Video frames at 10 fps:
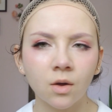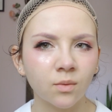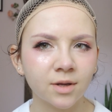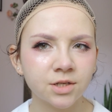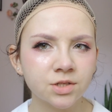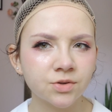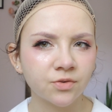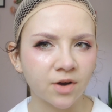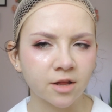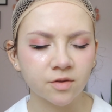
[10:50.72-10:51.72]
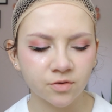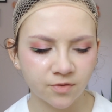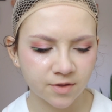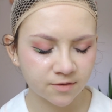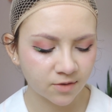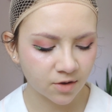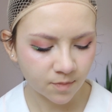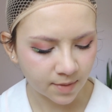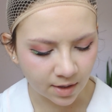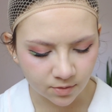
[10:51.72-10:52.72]
I wanted to do freckles for this look,
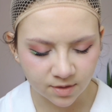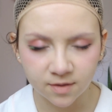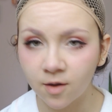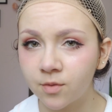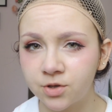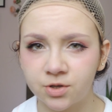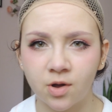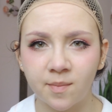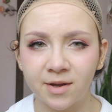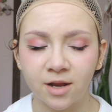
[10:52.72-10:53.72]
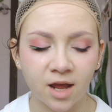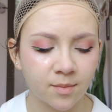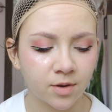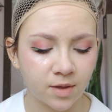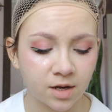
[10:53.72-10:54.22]
but I don't think they would show up on camera,